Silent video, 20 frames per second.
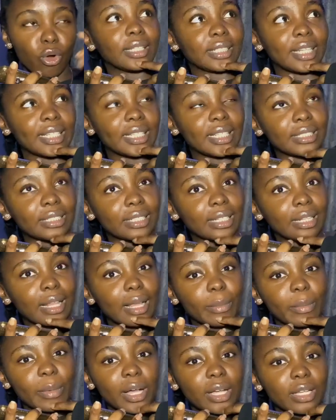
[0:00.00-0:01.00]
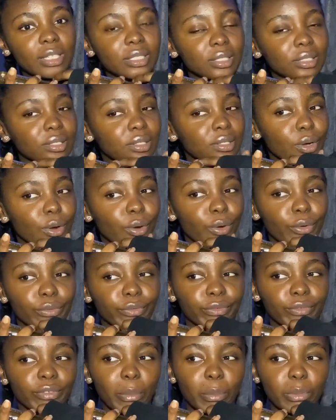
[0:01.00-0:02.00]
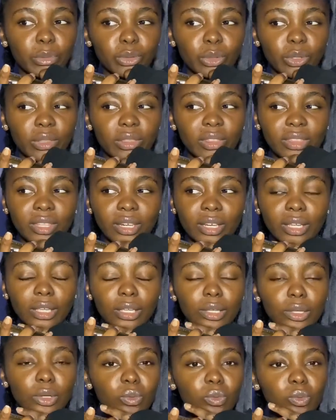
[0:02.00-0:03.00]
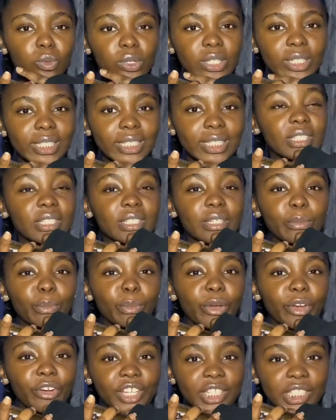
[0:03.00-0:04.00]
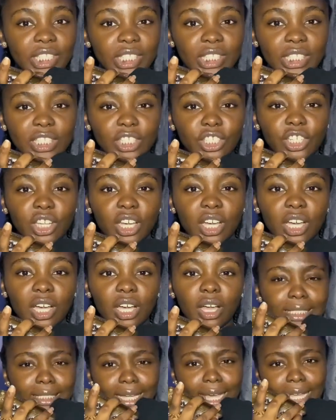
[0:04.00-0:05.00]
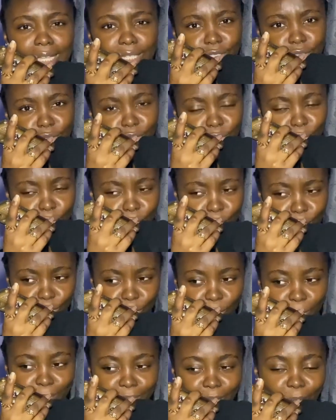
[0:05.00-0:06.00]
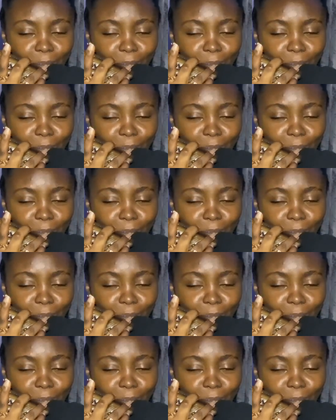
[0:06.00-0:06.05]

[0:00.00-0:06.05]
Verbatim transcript: And I think the climax of episode three was the parent teacher dance or something.